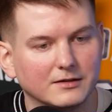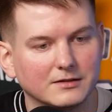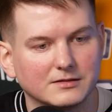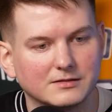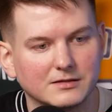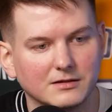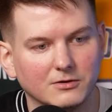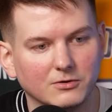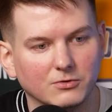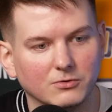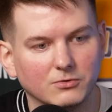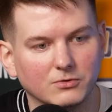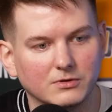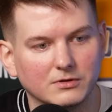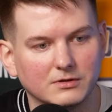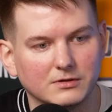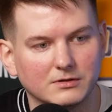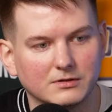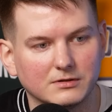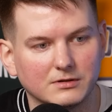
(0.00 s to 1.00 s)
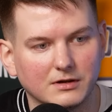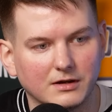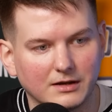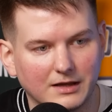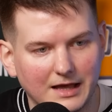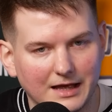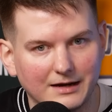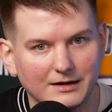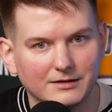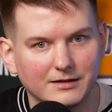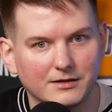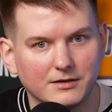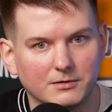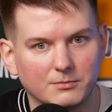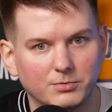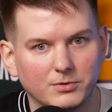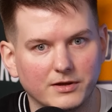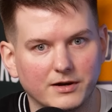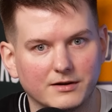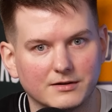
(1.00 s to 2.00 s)
So again,
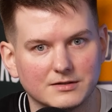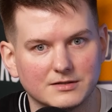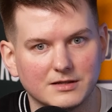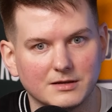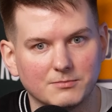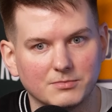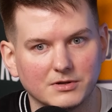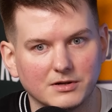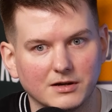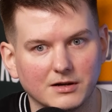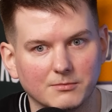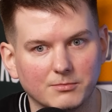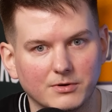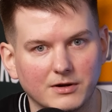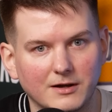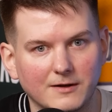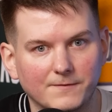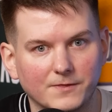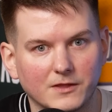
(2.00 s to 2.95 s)
another player stepping up.